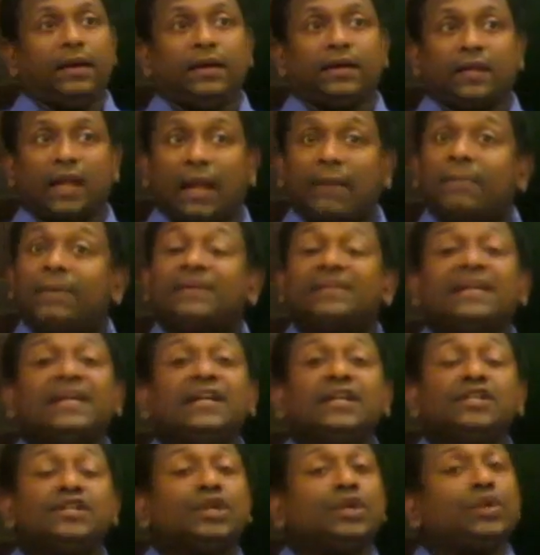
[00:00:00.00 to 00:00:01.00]
among the
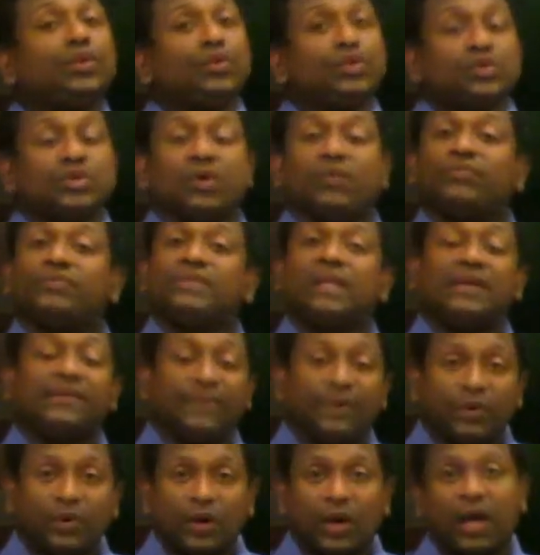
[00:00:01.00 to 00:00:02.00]
institutes of the
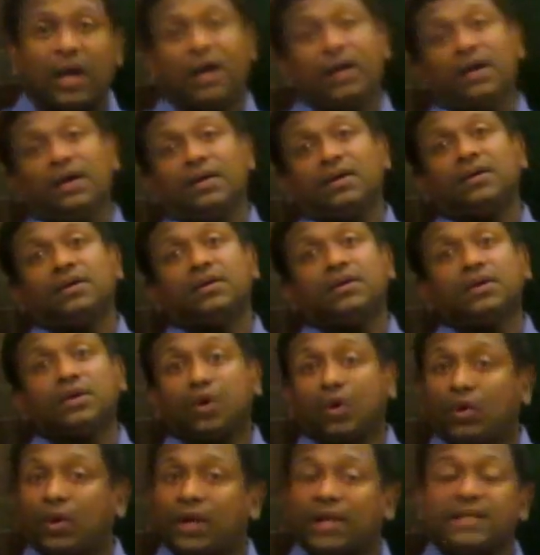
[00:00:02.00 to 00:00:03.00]
Dileepkumar
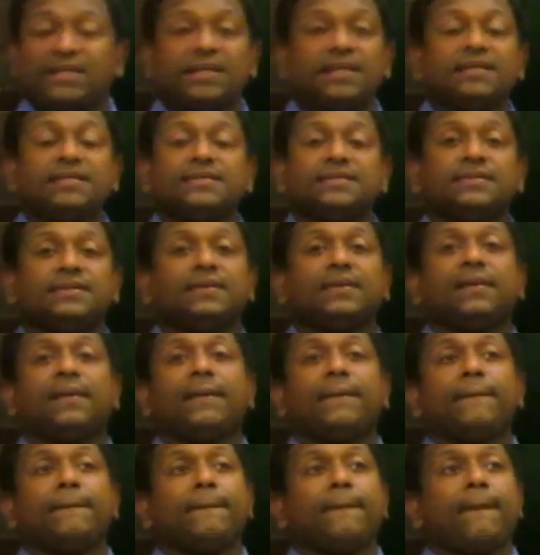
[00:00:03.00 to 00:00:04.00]
colleges,
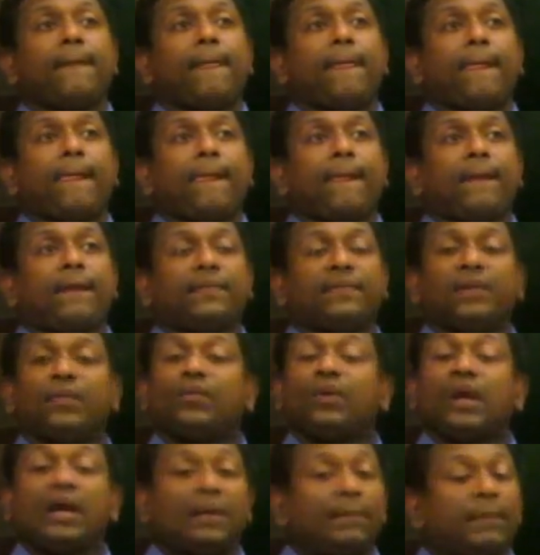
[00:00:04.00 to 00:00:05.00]
the Dileepkumar